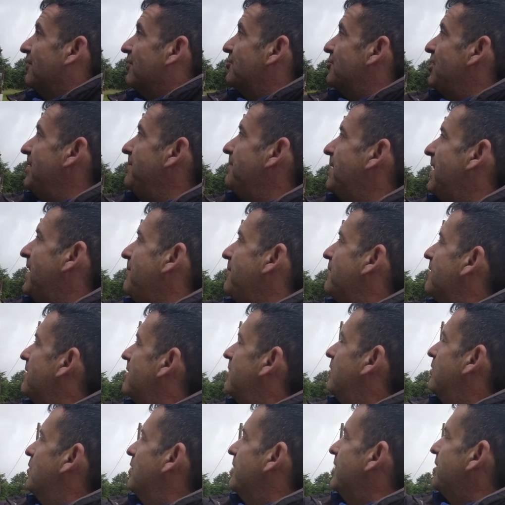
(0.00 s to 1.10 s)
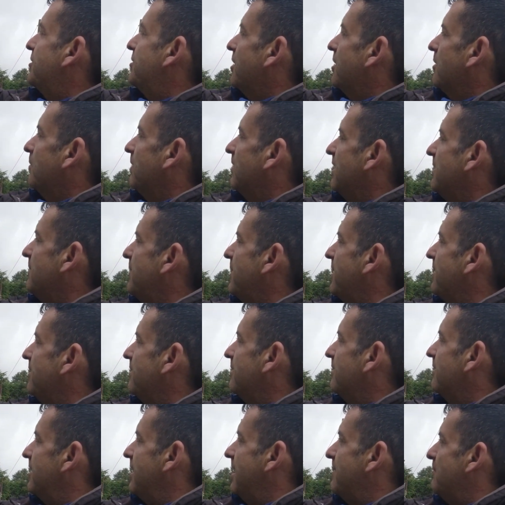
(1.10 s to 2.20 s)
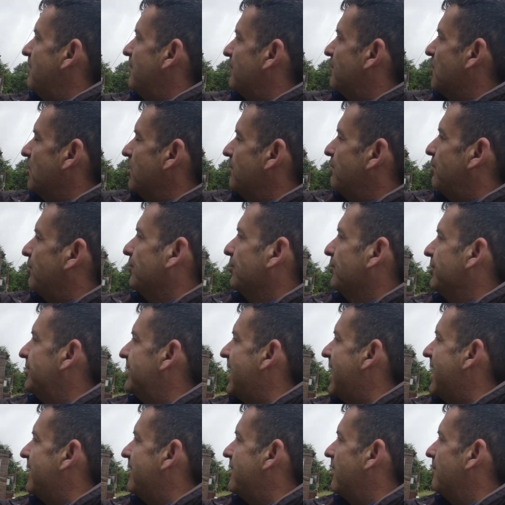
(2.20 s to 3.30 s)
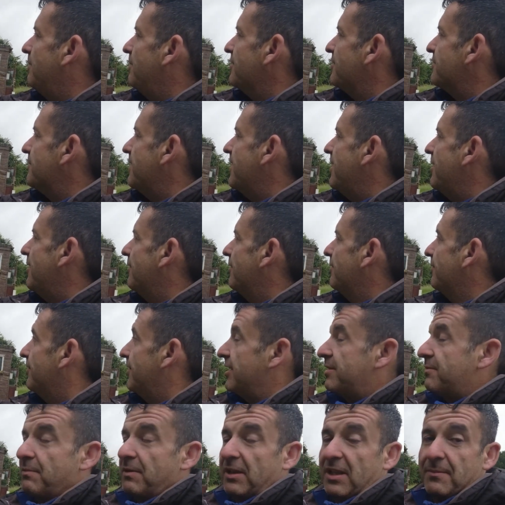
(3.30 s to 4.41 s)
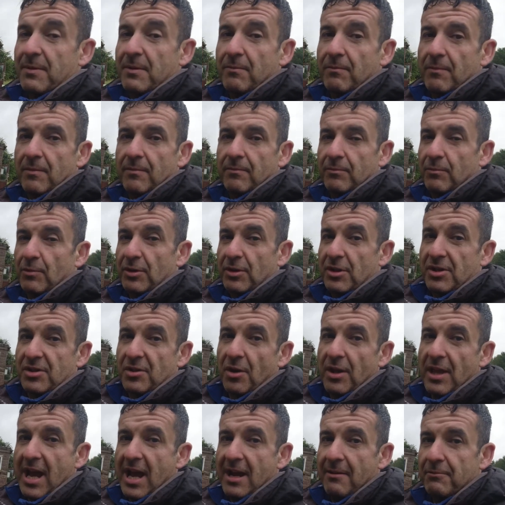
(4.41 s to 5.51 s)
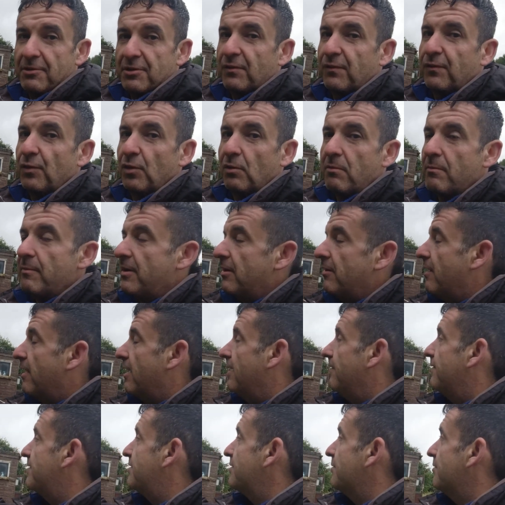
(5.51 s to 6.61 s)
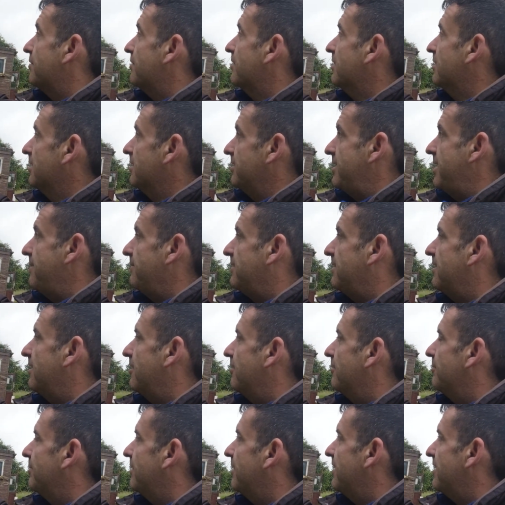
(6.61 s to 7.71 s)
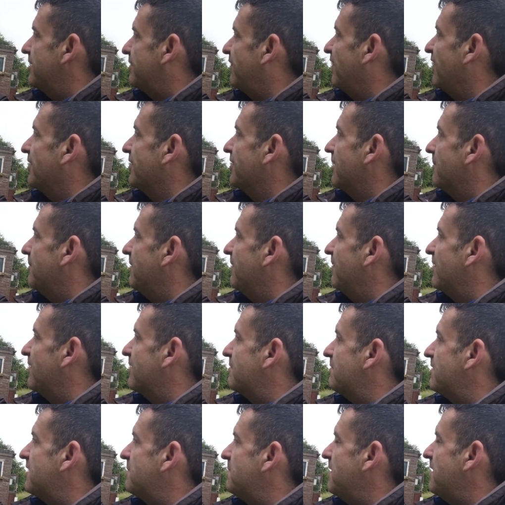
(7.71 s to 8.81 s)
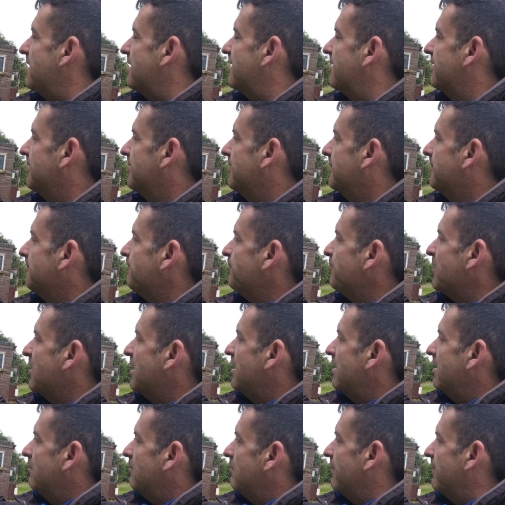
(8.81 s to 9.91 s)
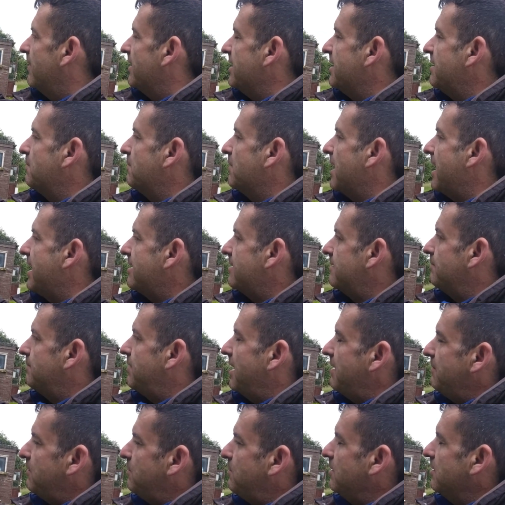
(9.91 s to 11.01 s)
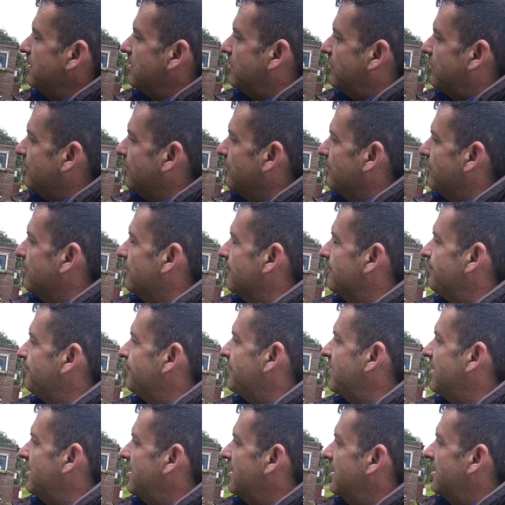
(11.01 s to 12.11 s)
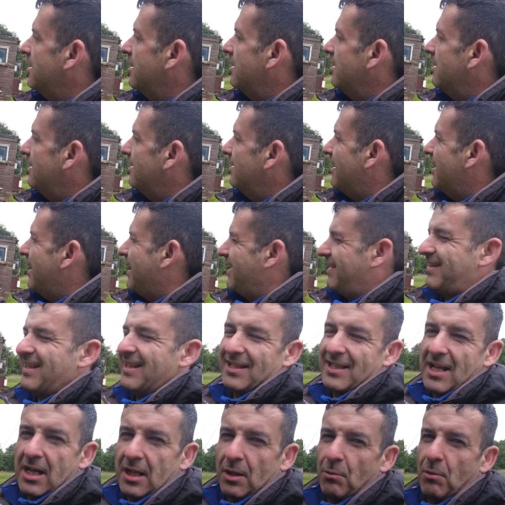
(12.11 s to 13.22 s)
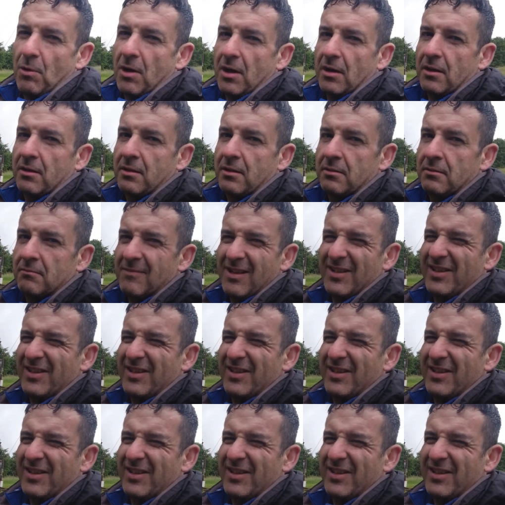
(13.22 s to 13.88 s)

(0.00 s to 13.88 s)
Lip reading: our drain pipe going into our wheelie bin, and then we've got the blue tank up as well. This wheelie bin, well, you saw that, it was full when we arrived, so it's empty now, but it's filling up even as we speak. We have an equalising pipe between the two. I think that'll work.